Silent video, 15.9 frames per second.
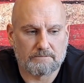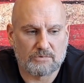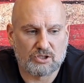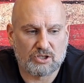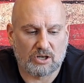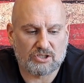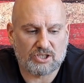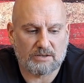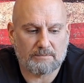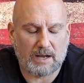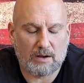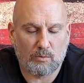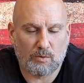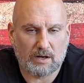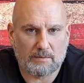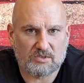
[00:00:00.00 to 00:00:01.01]
judging by
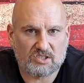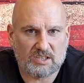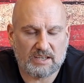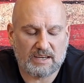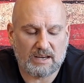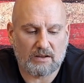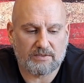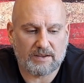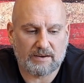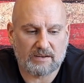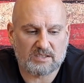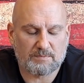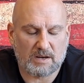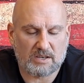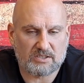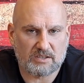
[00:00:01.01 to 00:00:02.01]
what I'm seeing out there,
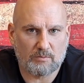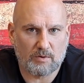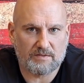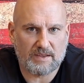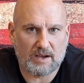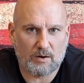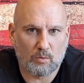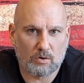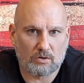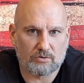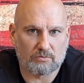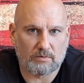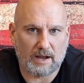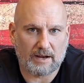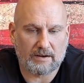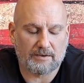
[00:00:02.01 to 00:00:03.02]
especially with that world
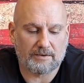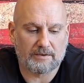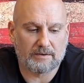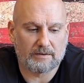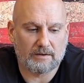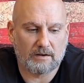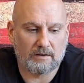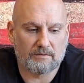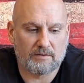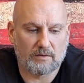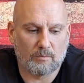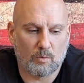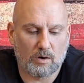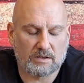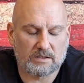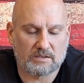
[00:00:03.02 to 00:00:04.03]
record of the
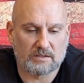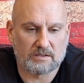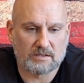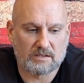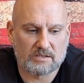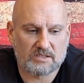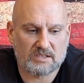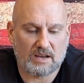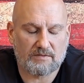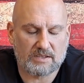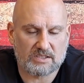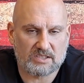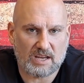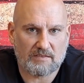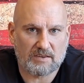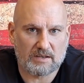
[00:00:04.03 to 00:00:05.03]

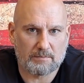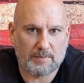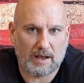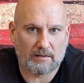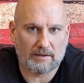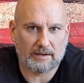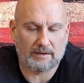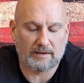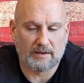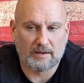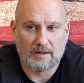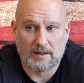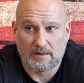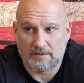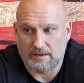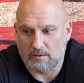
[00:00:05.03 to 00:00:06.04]
177 pellet
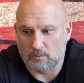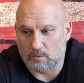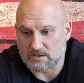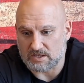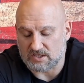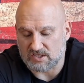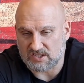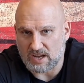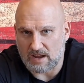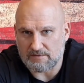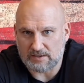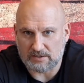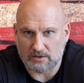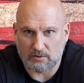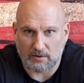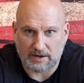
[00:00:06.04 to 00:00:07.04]
that was a
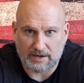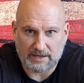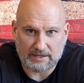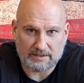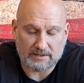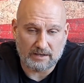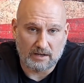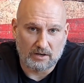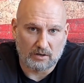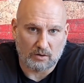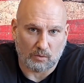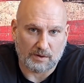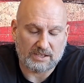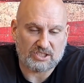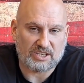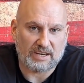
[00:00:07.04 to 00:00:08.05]
7 grain
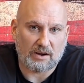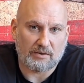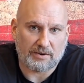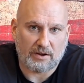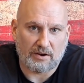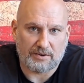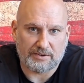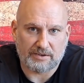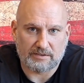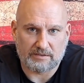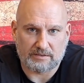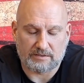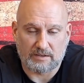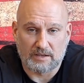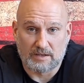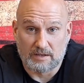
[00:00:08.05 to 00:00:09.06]
reaching out
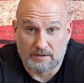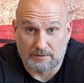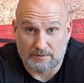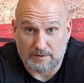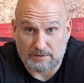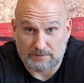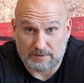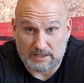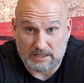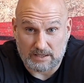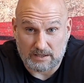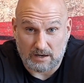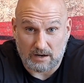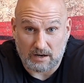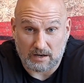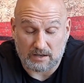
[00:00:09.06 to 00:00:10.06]
150
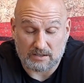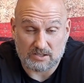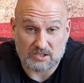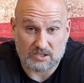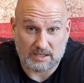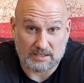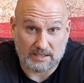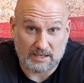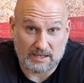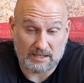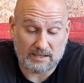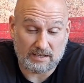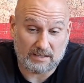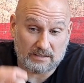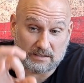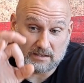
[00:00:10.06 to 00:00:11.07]
yards and
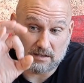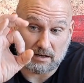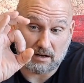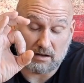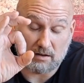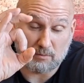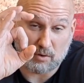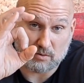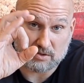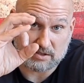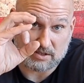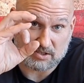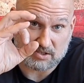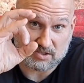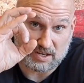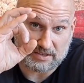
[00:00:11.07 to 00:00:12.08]
hitting almost the
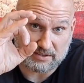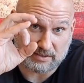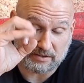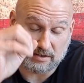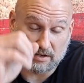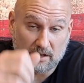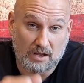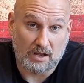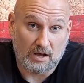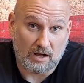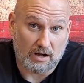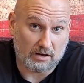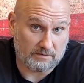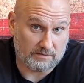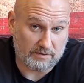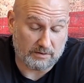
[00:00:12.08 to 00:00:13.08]
center
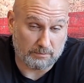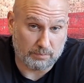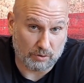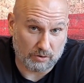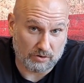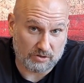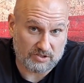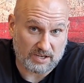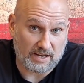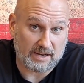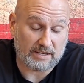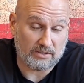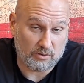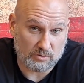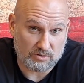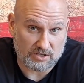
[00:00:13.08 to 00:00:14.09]
of the bullseye
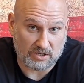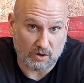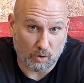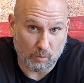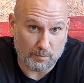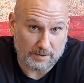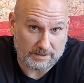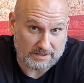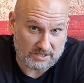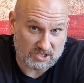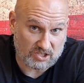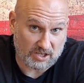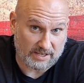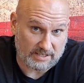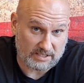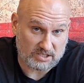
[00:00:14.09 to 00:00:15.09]
using open
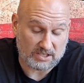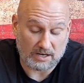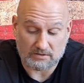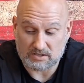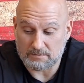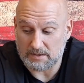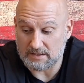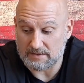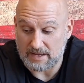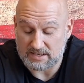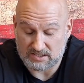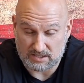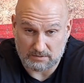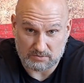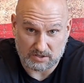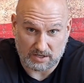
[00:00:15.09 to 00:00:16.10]
sights. Now, to me, that seems